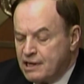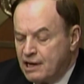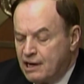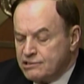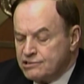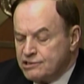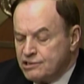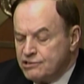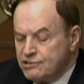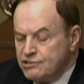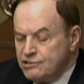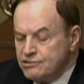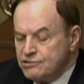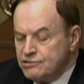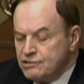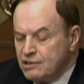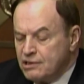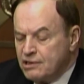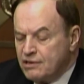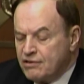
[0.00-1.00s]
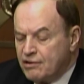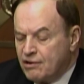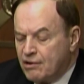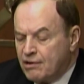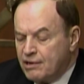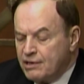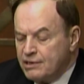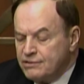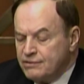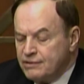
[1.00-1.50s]
constitutional
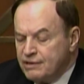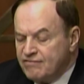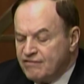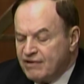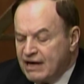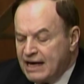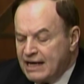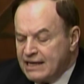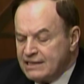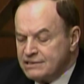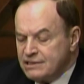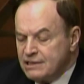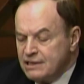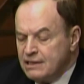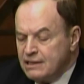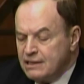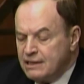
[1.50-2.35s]
authority to advise